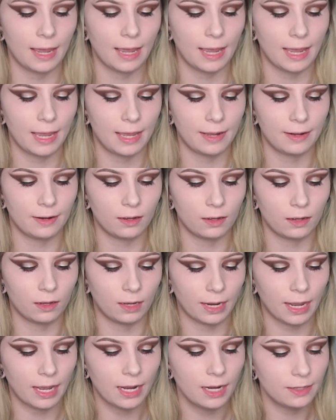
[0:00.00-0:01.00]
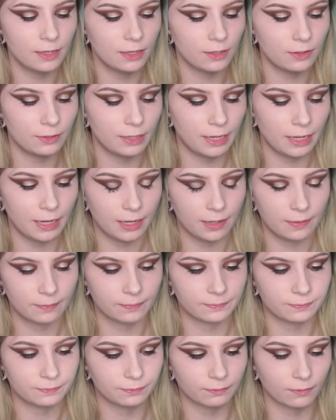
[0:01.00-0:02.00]
And I got it the other day
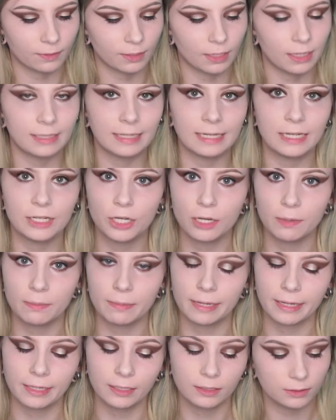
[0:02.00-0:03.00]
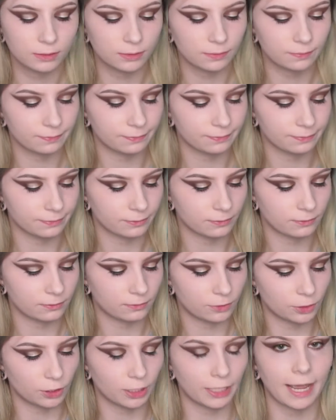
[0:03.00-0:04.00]
at TJ Maxx
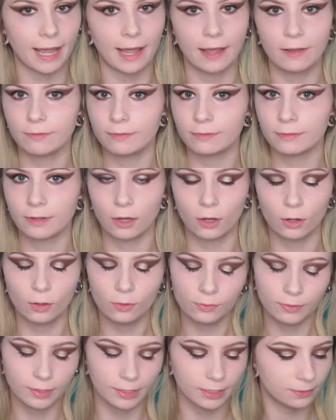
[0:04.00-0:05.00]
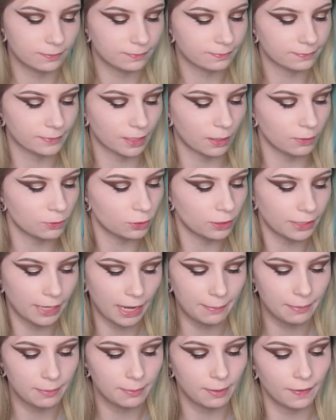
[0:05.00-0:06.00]
for like half off, and I was really
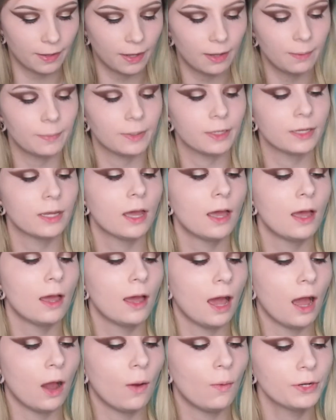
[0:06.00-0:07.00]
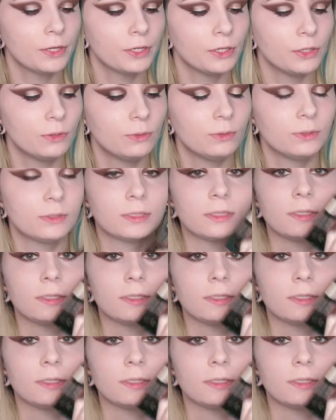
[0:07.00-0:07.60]
happy about that. But I want to use